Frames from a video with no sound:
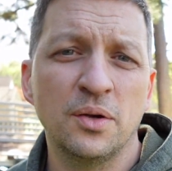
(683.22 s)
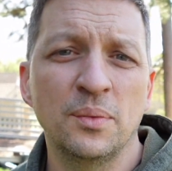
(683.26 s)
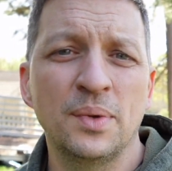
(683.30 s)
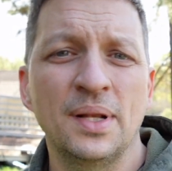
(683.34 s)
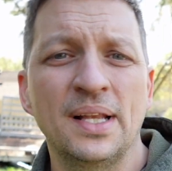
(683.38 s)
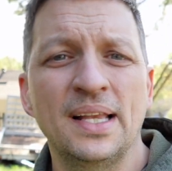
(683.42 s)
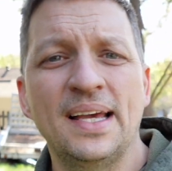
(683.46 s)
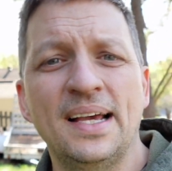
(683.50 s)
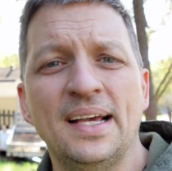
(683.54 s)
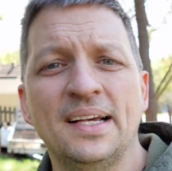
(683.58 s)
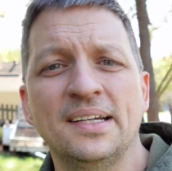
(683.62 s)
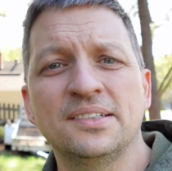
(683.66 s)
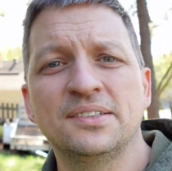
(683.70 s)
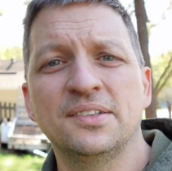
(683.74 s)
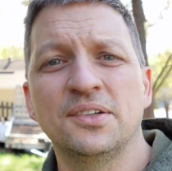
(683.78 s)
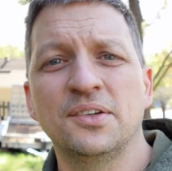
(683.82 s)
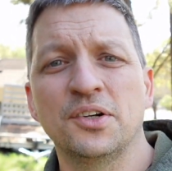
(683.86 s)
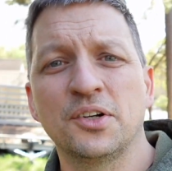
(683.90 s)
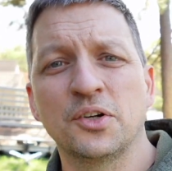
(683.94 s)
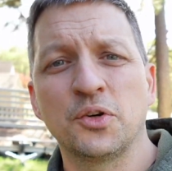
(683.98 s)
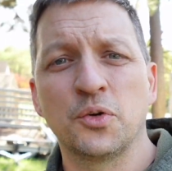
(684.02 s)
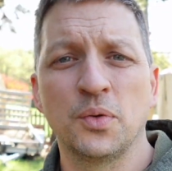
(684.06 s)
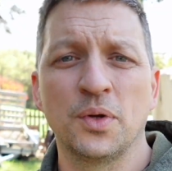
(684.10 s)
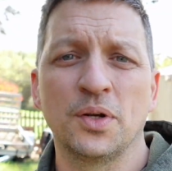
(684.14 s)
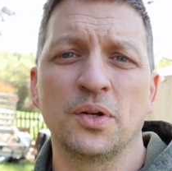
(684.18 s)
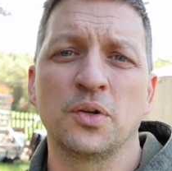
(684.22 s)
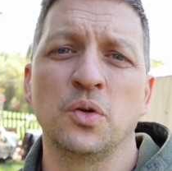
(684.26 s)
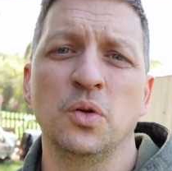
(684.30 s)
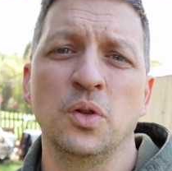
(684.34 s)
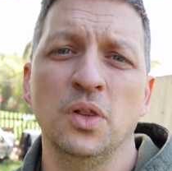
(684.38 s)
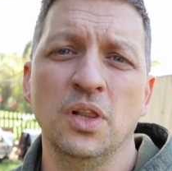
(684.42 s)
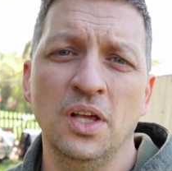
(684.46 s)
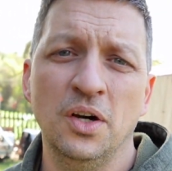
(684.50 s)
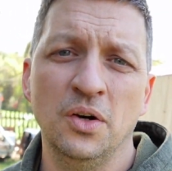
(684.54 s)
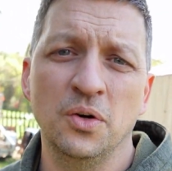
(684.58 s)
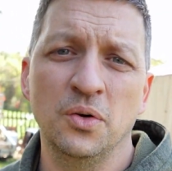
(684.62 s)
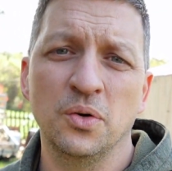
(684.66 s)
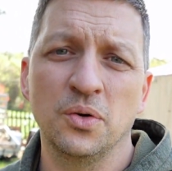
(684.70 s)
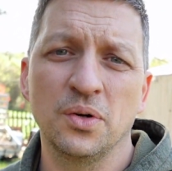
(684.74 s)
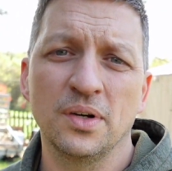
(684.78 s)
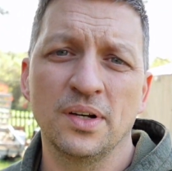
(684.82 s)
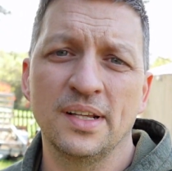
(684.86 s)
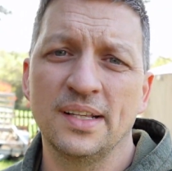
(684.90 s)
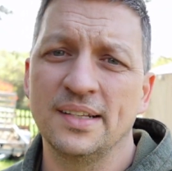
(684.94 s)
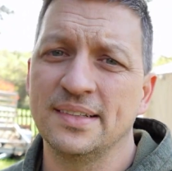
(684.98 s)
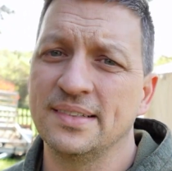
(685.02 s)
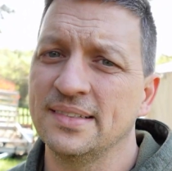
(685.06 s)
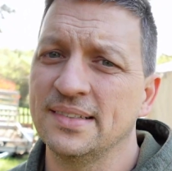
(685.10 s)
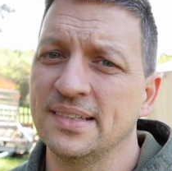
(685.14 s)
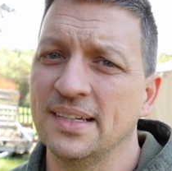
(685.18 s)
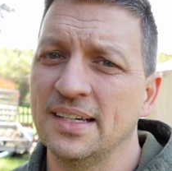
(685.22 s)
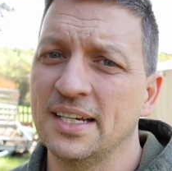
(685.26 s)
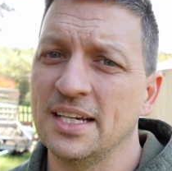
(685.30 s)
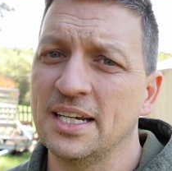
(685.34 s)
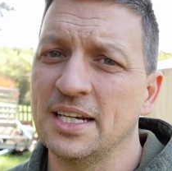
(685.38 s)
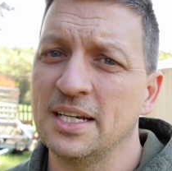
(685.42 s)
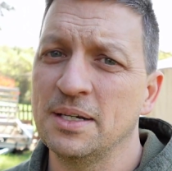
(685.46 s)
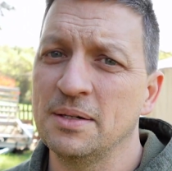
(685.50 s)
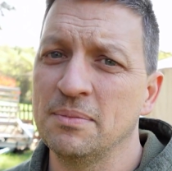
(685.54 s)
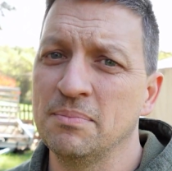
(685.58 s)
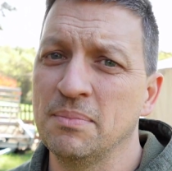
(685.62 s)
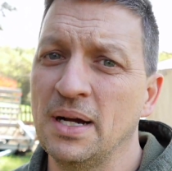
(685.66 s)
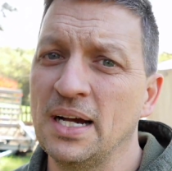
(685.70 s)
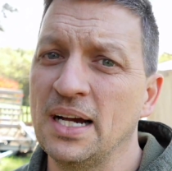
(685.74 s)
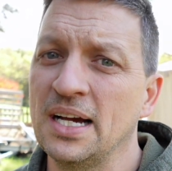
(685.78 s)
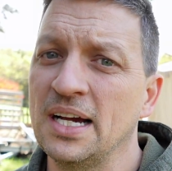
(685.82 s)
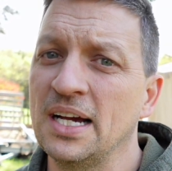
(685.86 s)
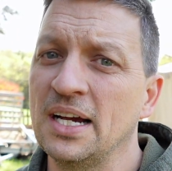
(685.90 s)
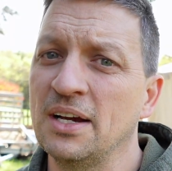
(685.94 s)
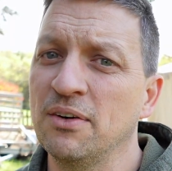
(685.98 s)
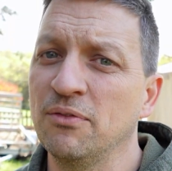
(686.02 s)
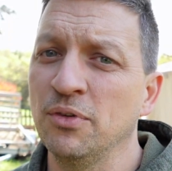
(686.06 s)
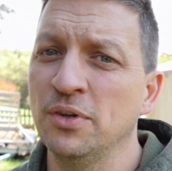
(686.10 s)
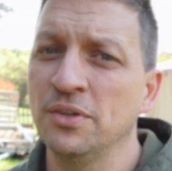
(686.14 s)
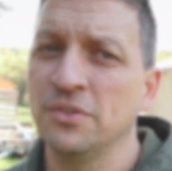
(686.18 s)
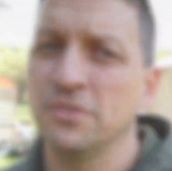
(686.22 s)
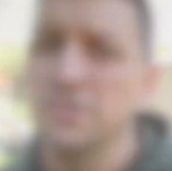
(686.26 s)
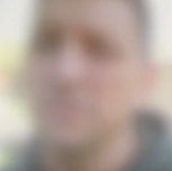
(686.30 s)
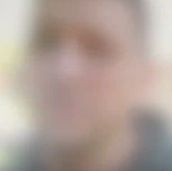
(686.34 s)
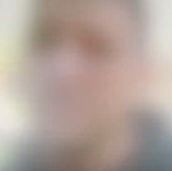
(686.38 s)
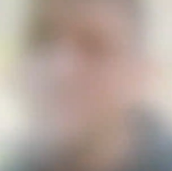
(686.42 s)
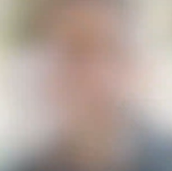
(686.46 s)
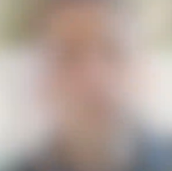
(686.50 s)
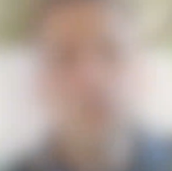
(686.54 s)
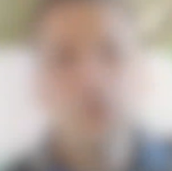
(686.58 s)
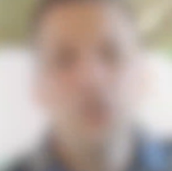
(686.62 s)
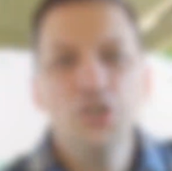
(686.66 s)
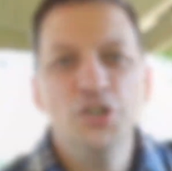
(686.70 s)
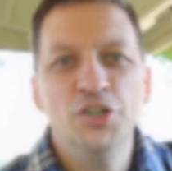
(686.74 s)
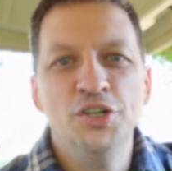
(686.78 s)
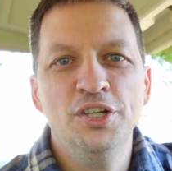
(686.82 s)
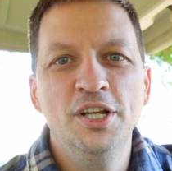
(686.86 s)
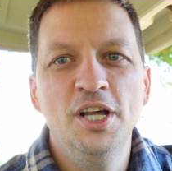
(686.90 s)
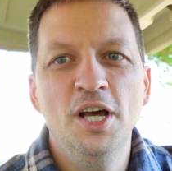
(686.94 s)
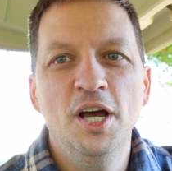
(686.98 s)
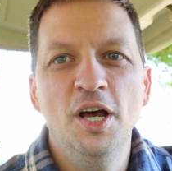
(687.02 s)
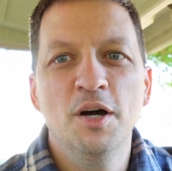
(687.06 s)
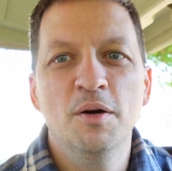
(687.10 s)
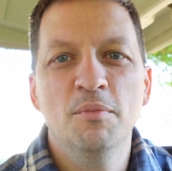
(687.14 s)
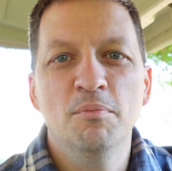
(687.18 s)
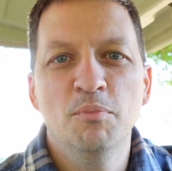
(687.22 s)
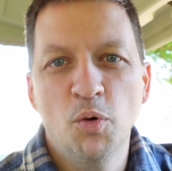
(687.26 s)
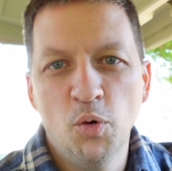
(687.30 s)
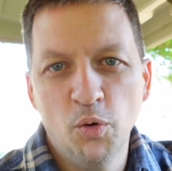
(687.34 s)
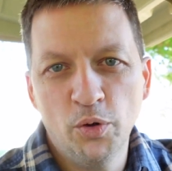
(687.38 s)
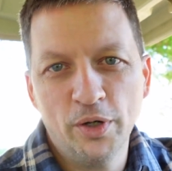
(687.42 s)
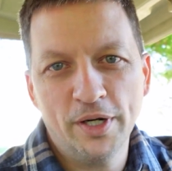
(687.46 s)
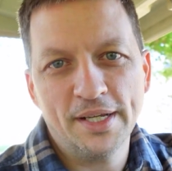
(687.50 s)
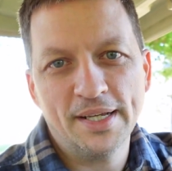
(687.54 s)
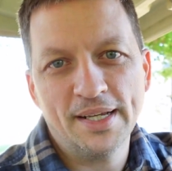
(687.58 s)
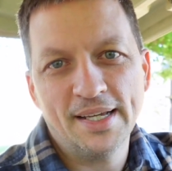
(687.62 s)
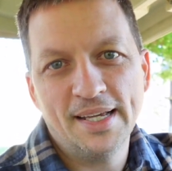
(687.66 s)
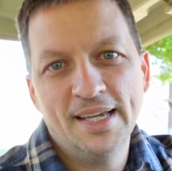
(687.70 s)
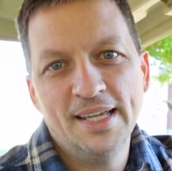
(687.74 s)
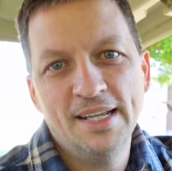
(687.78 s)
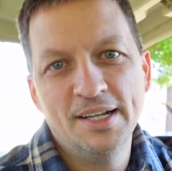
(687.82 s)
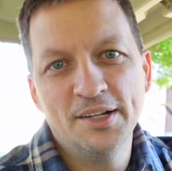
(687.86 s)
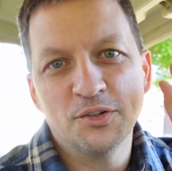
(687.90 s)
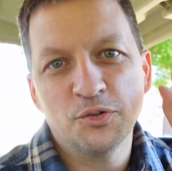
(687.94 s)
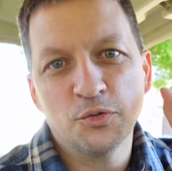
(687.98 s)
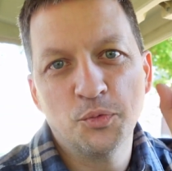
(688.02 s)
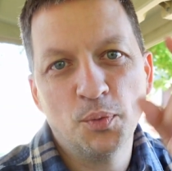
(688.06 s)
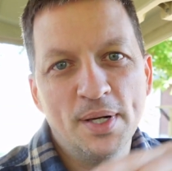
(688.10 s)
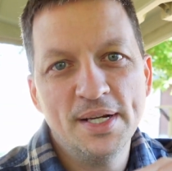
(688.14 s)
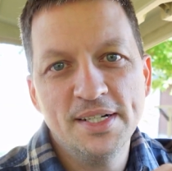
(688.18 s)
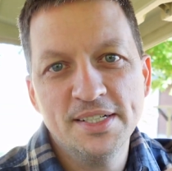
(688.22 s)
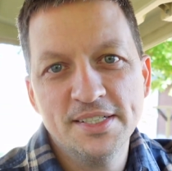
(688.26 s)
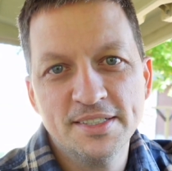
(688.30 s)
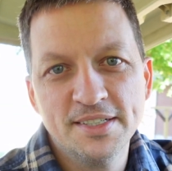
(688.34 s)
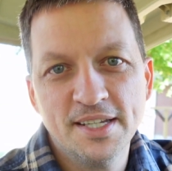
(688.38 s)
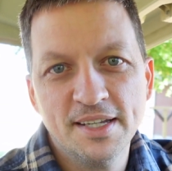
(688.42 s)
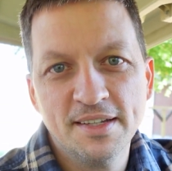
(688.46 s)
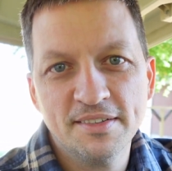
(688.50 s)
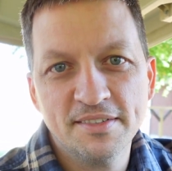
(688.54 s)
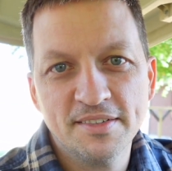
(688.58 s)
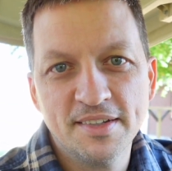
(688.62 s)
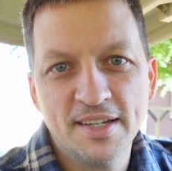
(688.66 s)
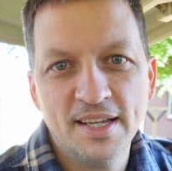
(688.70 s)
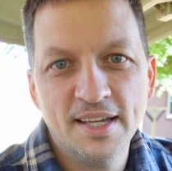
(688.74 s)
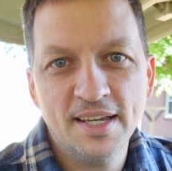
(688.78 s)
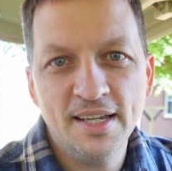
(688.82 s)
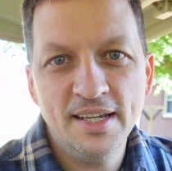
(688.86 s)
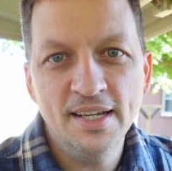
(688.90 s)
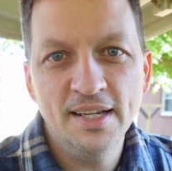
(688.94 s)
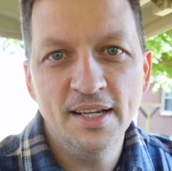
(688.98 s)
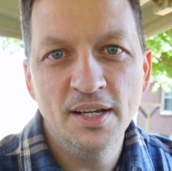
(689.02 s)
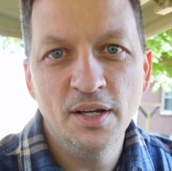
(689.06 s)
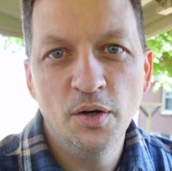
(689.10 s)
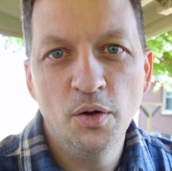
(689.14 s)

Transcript: it will last on a critical load, let's say my freezer. Good morning, it is range test day.